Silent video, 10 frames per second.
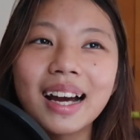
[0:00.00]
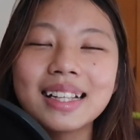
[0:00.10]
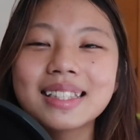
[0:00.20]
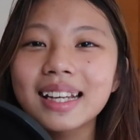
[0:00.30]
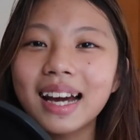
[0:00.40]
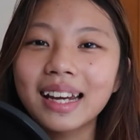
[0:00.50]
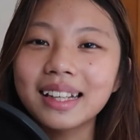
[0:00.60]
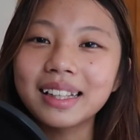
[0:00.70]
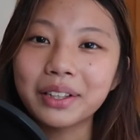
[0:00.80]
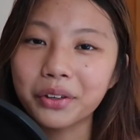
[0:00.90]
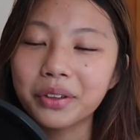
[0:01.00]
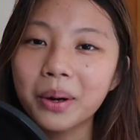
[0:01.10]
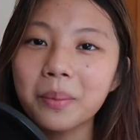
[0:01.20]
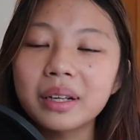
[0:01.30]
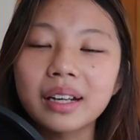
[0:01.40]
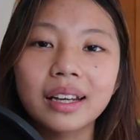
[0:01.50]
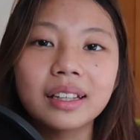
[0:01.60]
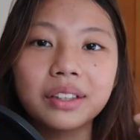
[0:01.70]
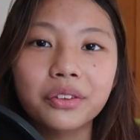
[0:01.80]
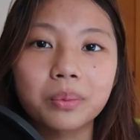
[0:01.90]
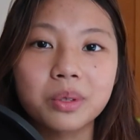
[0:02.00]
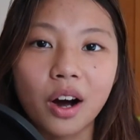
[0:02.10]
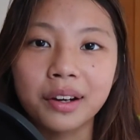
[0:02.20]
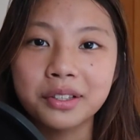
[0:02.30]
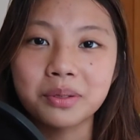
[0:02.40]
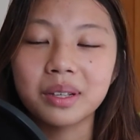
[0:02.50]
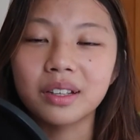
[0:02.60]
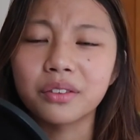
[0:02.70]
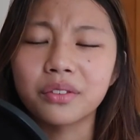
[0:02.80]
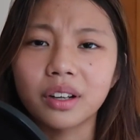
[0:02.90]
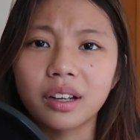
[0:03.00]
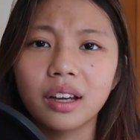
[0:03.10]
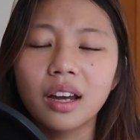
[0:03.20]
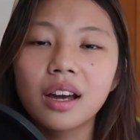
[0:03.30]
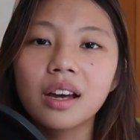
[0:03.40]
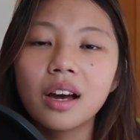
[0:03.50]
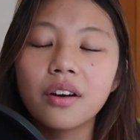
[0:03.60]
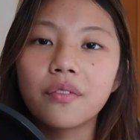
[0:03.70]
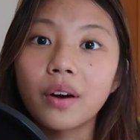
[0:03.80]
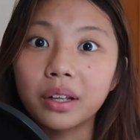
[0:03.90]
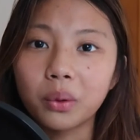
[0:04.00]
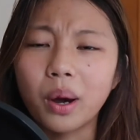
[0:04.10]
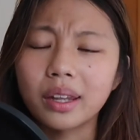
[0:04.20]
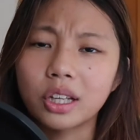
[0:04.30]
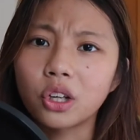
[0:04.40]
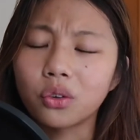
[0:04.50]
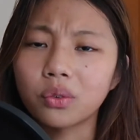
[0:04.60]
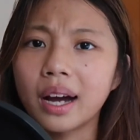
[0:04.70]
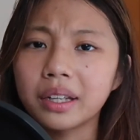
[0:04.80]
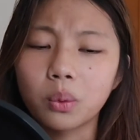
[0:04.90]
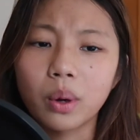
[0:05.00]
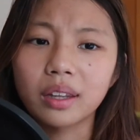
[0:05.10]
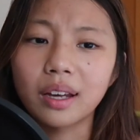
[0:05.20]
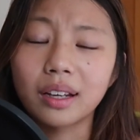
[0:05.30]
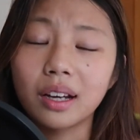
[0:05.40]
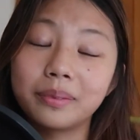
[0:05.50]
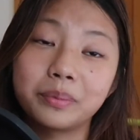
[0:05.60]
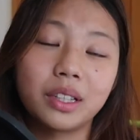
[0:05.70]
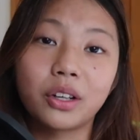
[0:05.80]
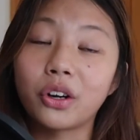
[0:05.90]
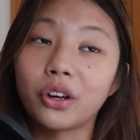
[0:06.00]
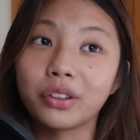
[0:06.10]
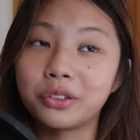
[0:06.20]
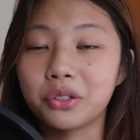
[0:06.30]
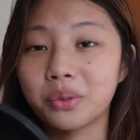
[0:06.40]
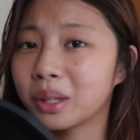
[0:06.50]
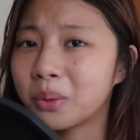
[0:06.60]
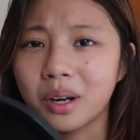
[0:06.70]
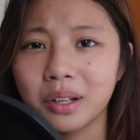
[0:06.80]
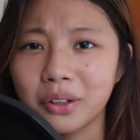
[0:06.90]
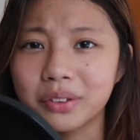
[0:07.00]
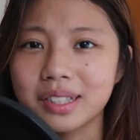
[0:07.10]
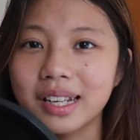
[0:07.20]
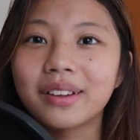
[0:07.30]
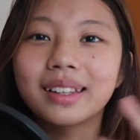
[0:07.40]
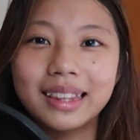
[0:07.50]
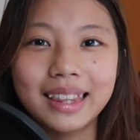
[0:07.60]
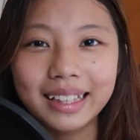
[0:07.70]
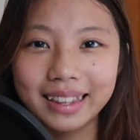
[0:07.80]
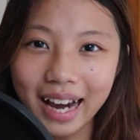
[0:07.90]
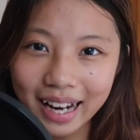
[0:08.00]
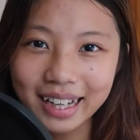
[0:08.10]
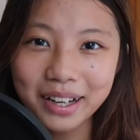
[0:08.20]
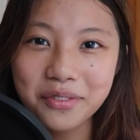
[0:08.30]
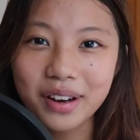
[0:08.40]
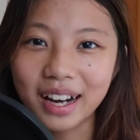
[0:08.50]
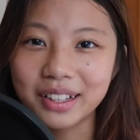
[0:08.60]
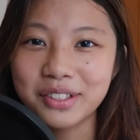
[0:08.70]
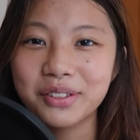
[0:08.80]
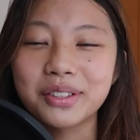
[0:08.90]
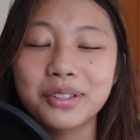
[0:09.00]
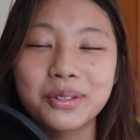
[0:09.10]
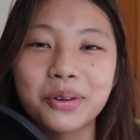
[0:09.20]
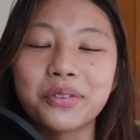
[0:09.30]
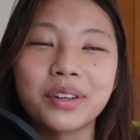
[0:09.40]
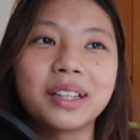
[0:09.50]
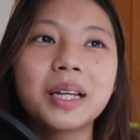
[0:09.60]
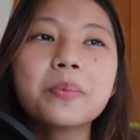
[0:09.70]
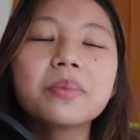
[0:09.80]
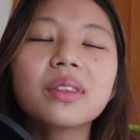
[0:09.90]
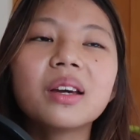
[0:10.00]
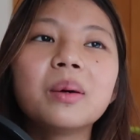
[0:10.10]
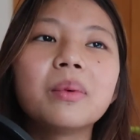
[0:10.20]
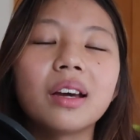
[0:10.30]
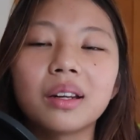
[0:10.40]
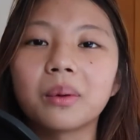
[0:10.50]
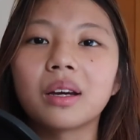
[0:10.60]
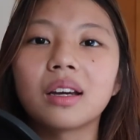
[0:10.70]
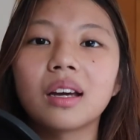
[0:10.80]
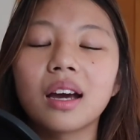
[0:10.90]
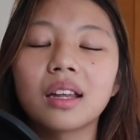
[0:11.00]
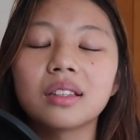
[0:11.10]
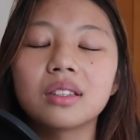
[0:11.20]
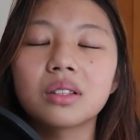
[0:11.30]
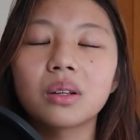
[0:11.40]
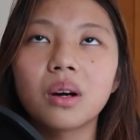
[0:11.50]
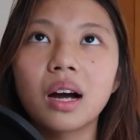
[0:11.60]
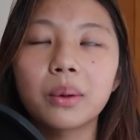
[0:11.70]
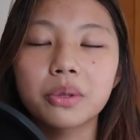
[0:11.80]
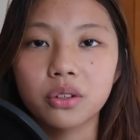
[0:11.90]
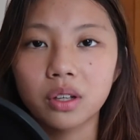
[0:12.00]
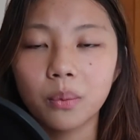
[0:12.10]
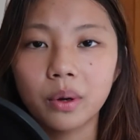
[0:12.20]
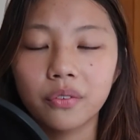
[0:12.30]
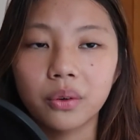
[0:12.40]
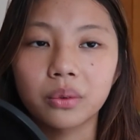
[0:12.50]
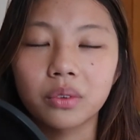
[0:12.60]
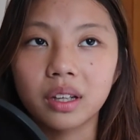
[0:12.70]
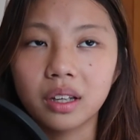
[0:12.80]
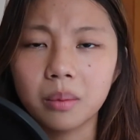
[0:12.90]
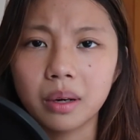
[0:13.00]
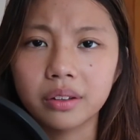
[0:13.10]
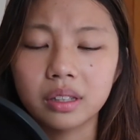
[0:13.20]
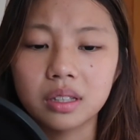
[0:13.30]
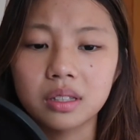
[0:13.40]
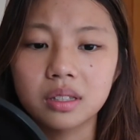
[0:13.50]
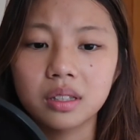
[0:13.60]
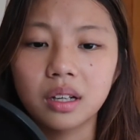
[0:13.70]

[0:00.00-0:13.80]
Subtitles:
it's like I can hear them, and I can hear them talking to me in a very funny way, like a granny way, like, girl, do you really want to know this now? Like that kind of attitude is so funny. But anyway, and I was looking on my phone thinking about this,